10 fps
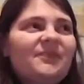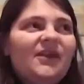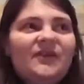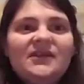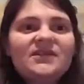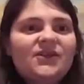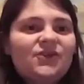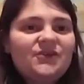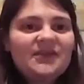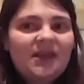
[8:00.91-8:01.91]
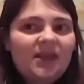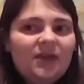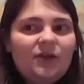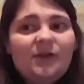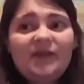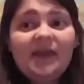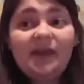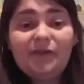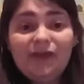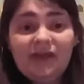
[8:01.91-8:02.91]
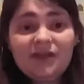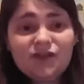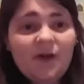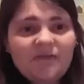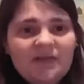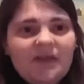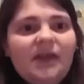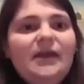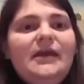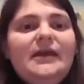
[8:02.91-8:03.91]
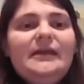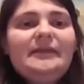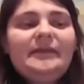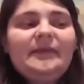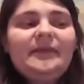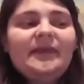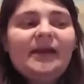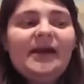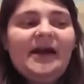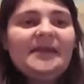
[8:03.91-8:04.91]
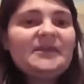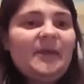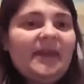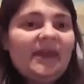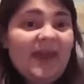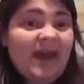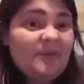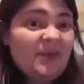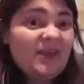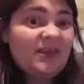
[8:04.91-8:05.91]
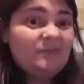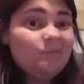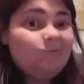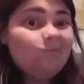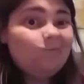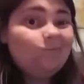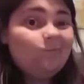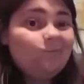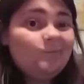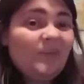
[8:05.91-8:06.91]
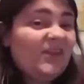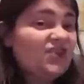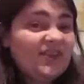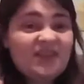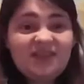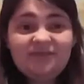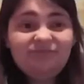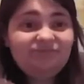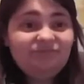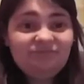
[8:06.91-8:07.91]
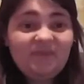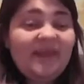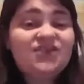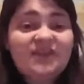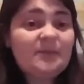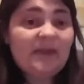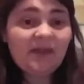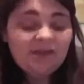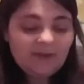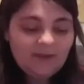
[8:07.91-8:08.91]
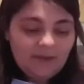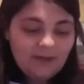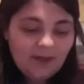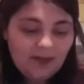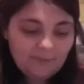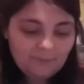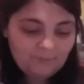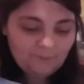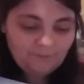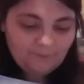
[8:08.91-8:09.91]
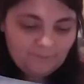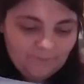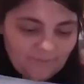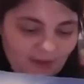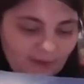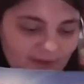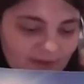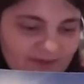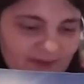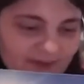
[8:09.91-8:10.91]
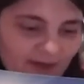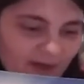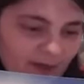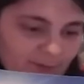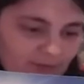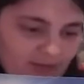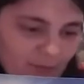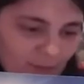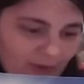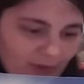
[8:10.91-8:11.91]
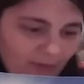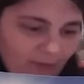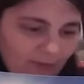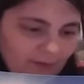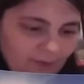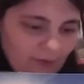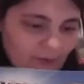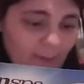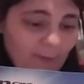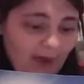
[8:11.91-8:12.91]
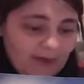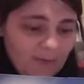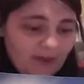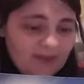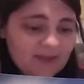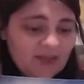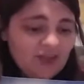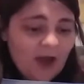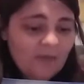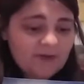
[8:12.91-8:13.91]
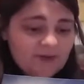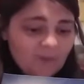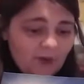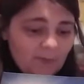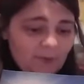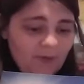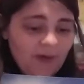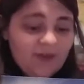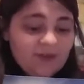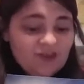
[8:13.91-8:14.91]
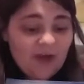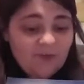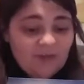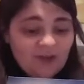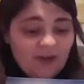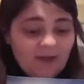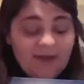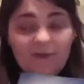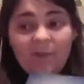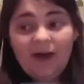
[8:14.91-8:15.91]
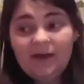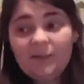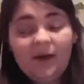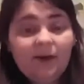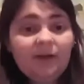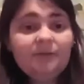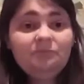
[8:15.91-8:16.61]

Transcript: if they sit on your skin or if they get out in the heat too often, they kind of smell like cat pee. Just a, uh, that's just me. Um, now it looks like it comes with a body mist, a shower scrub, shower gel, and the body butter.